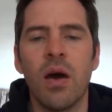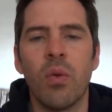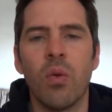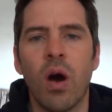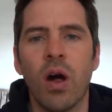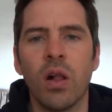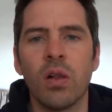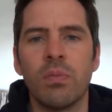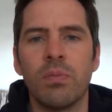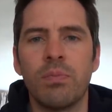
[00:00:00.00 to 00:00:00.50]

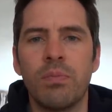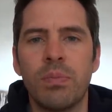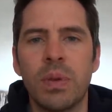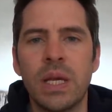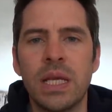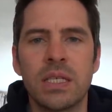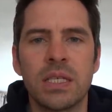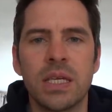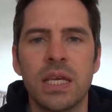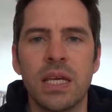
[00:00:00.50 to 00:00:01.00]
while
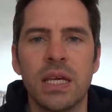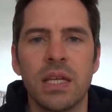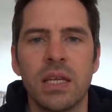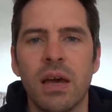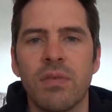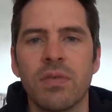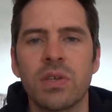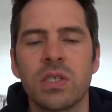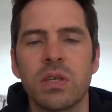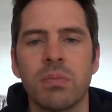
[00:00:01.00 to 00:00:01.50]
B T and
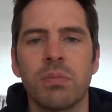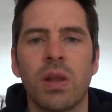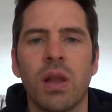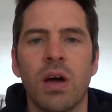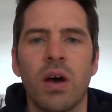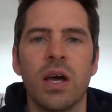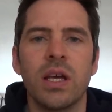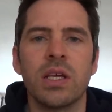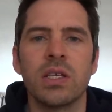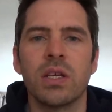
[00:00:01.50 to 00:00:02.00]
the other
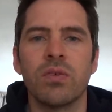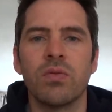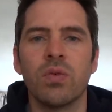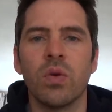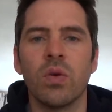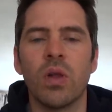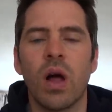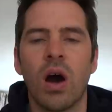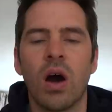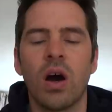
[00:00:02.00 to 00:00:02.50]
suppliers, they're
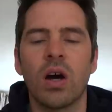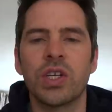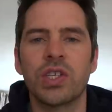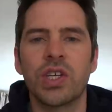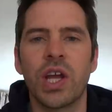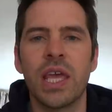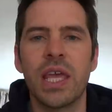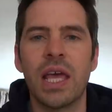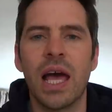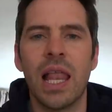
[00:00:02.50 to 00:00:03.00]
all R
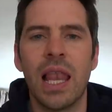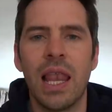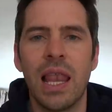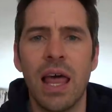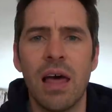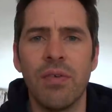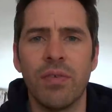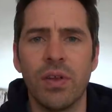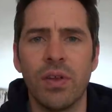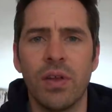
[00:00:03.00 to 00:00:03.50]
J
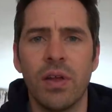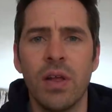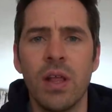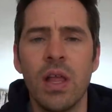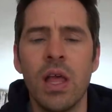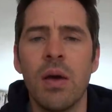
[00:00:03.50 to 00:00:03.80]
eleven.